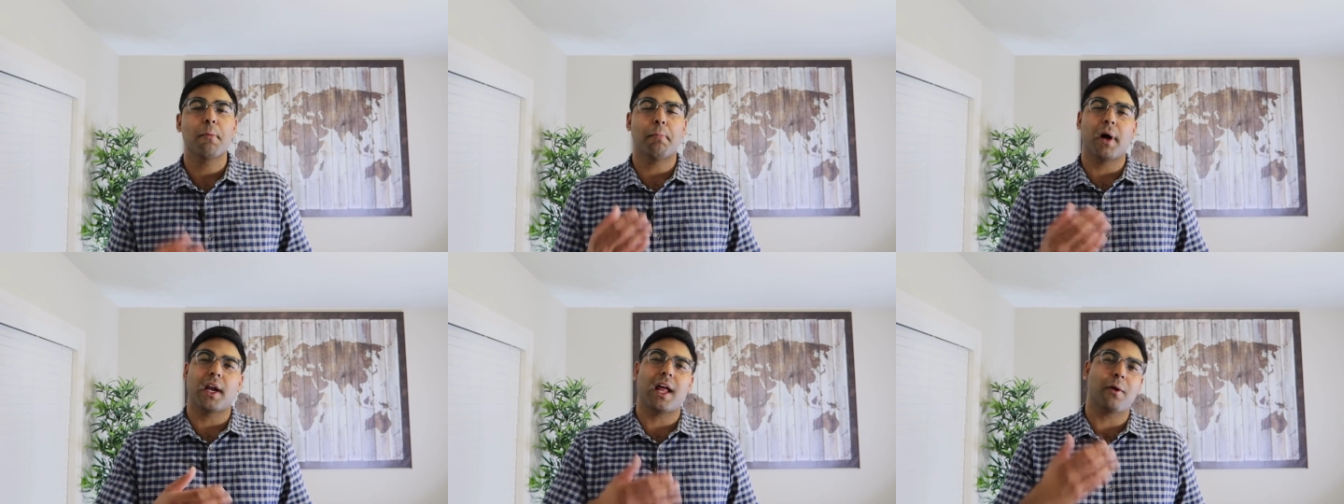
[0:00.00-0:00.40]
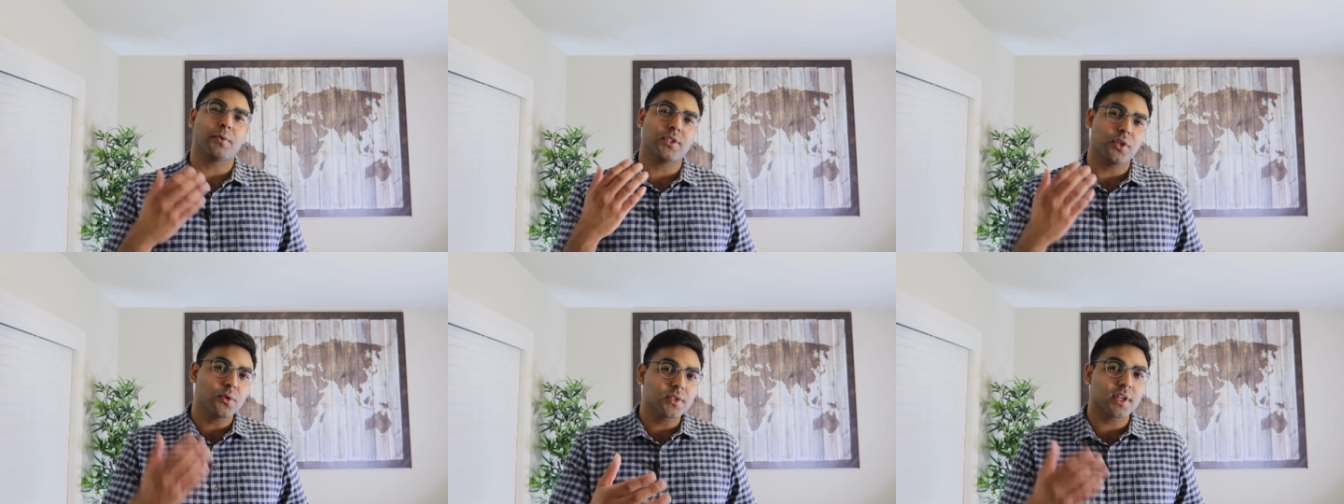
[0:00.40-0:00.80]
But I
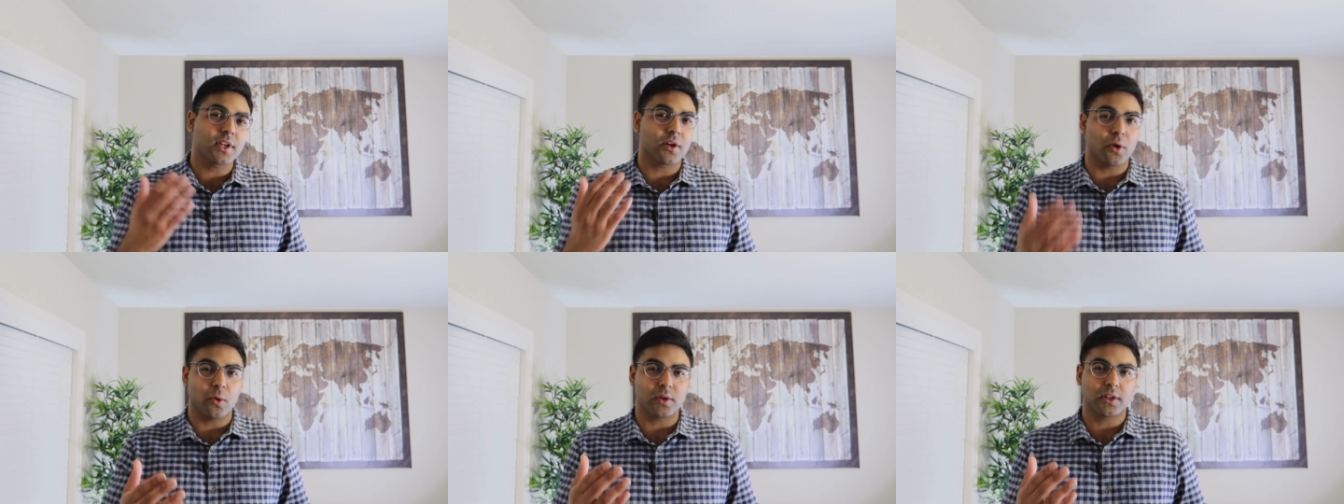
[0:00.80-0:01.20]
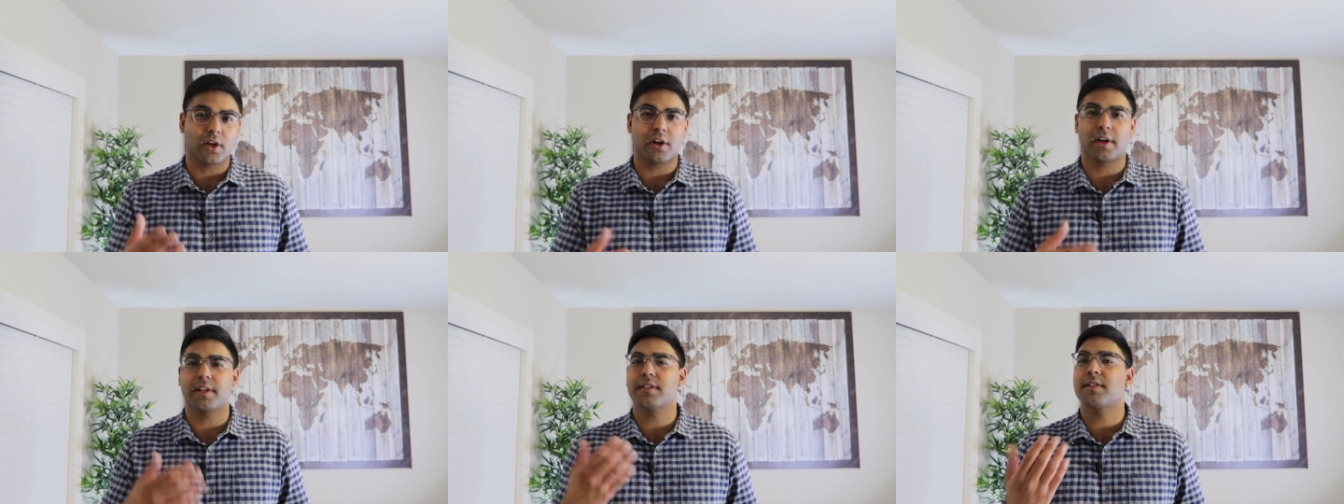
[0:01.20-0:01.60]
was using the Gold
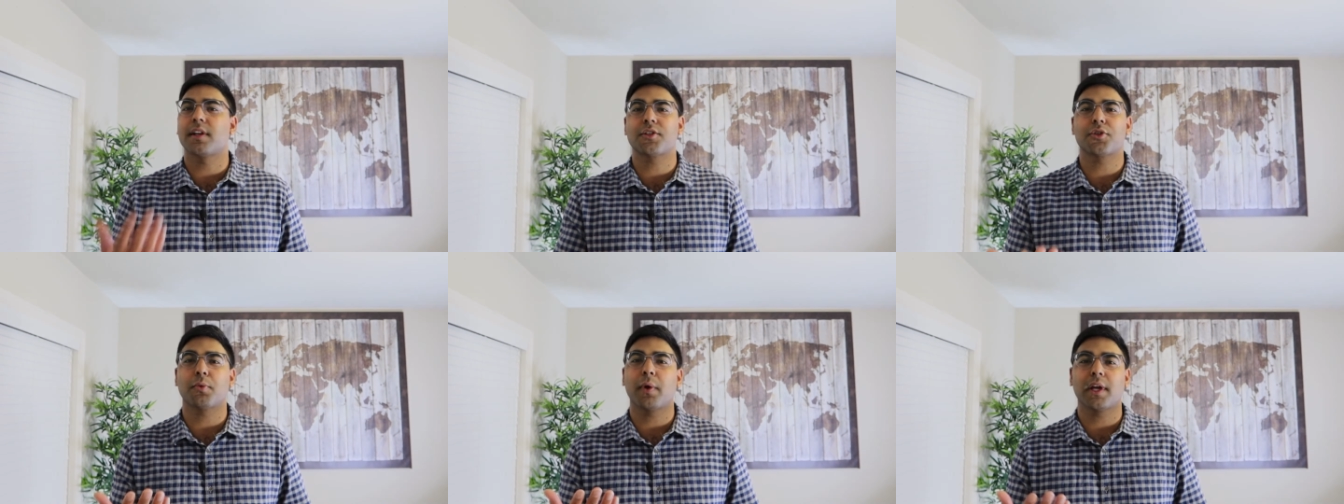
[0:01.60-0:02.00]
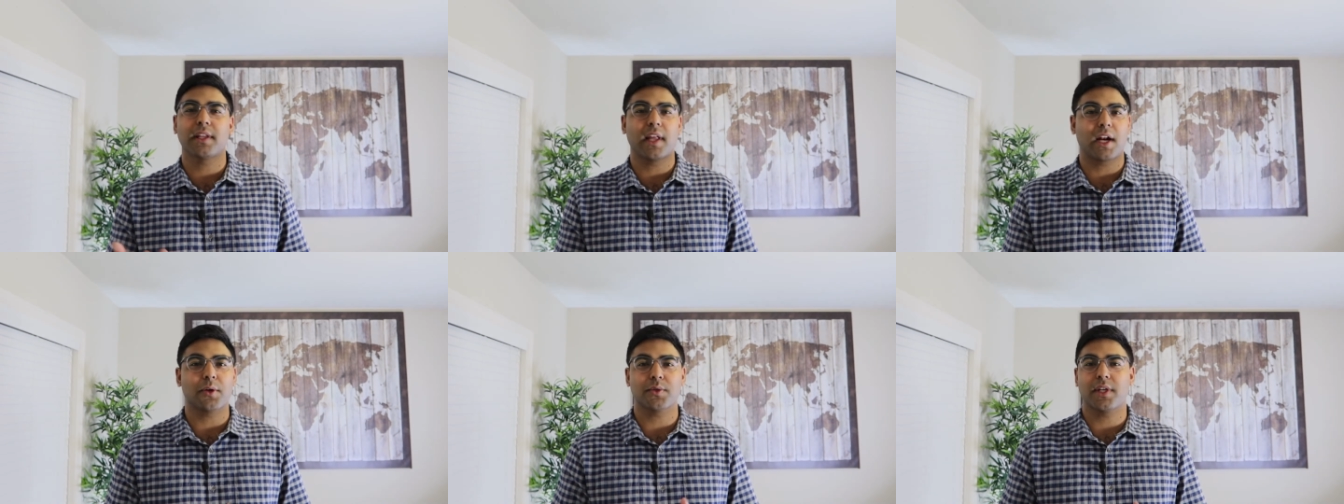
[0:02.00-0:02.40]
Card in such a way
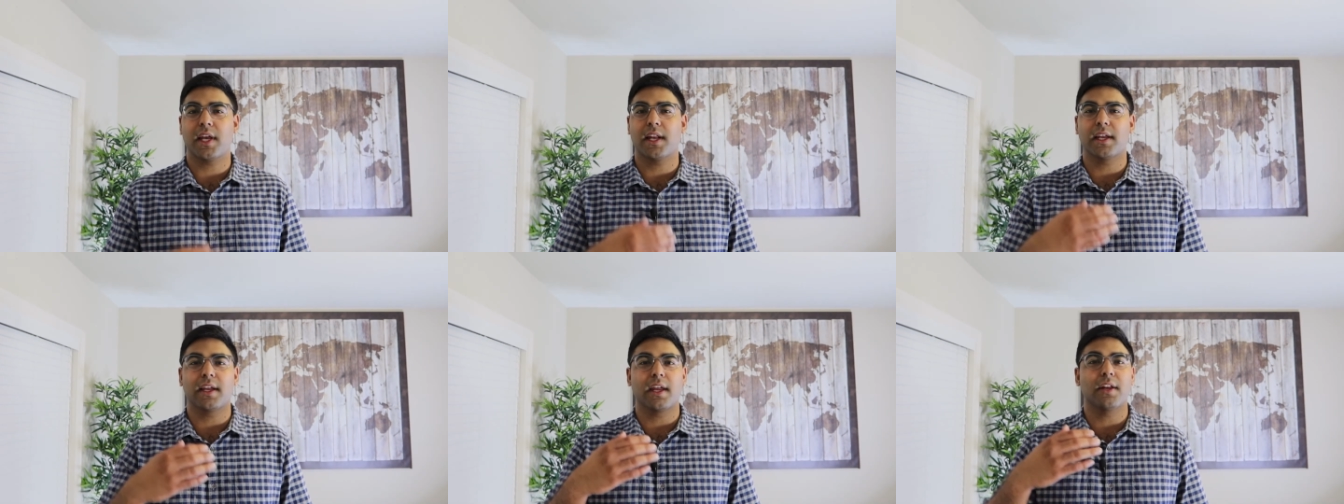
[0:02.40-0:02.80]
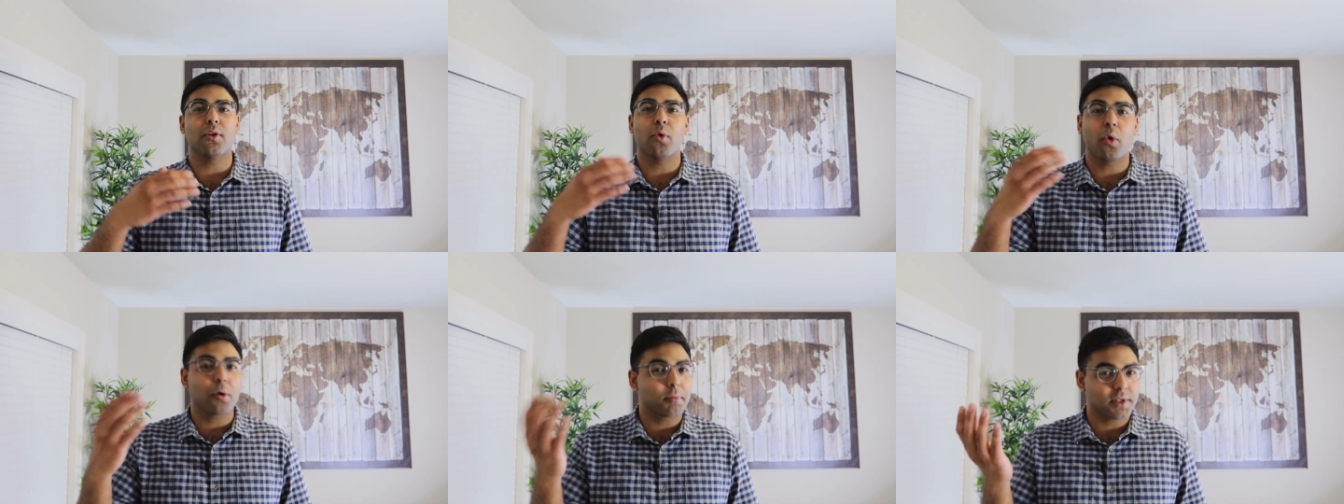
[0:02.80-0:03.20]
that I was getting
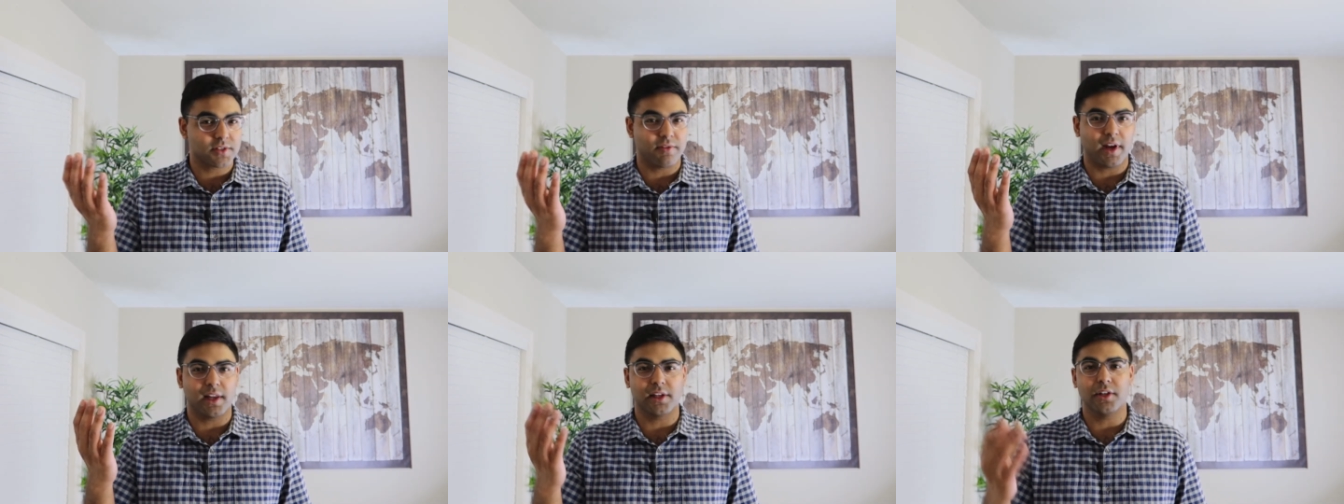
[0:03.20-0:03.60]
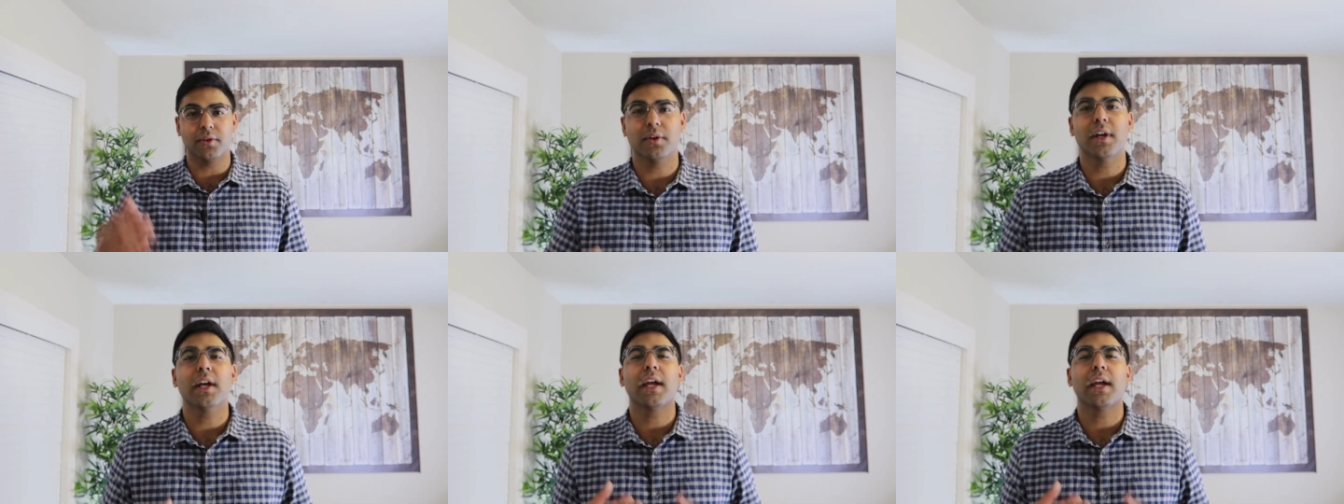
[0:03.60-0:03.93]
enormous value,